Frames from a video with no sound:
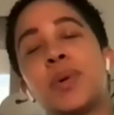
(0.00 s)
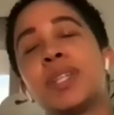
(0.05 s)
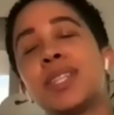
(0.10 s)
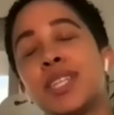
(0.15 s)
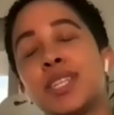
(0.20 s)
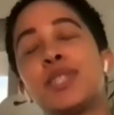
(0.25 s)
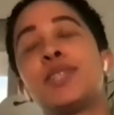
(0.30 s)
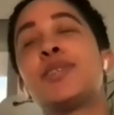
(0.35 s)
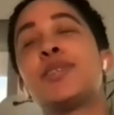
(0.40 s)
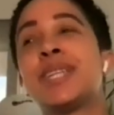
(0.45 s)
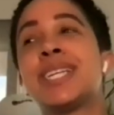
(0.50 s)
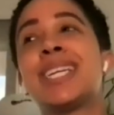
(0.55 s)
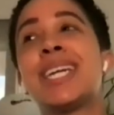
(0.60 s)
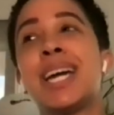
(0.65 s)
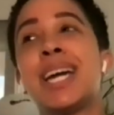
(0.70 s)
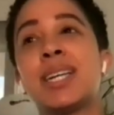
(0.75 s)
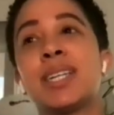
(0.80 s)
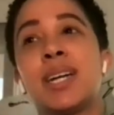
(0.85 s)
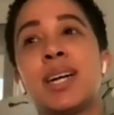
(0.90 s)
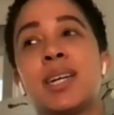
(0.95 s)
the one thing you can
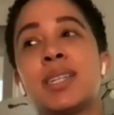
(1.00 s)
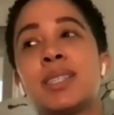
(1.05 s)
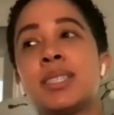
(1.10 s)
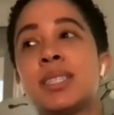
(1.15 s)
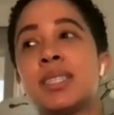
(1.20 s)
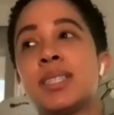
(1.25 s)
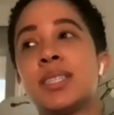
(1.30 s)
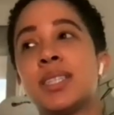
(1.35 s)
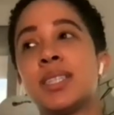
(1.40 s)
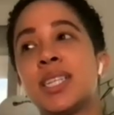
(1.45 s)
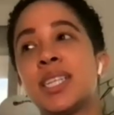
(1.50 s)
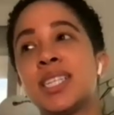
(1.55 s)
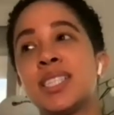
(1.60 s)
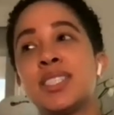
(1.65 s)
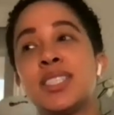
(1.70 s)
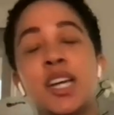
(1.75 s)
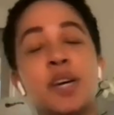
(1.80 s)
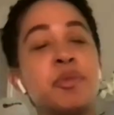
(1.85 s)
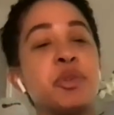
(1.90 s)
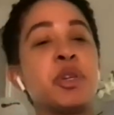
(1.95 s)
count on
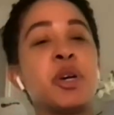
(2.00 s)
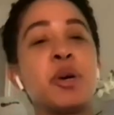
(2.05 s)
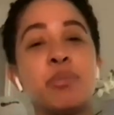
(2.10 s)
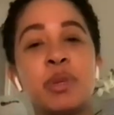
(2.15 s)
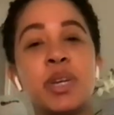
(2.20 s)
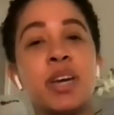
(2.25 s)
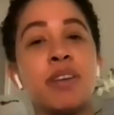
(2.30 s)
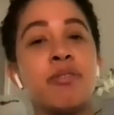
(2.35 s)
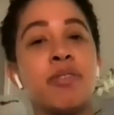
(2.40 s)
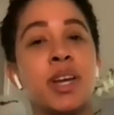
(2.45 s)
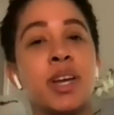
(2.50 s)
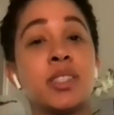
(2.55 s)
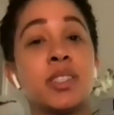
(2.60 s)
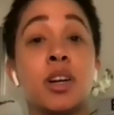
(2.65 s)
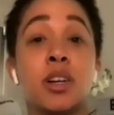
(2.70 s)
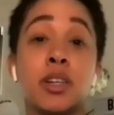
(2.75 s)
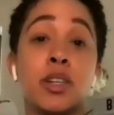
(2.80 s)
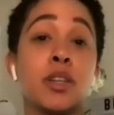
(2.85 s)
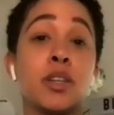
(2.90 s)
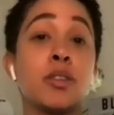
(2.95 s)
is WNBA
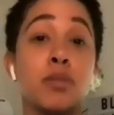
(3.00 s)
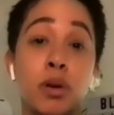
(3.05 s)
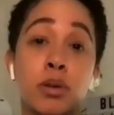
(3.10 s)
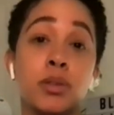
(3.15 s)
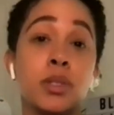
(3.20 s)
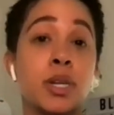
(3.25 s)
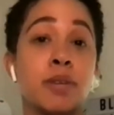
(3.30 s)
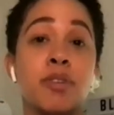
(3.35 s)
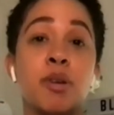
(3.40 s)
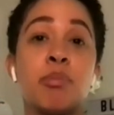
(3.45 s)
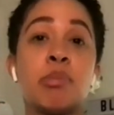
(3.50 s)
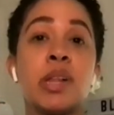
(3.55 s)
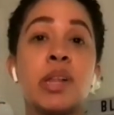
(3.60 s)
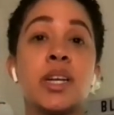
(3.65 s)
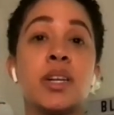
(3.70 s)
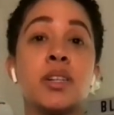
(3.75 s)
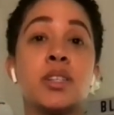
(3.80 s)
fans aren't going to throw stuff at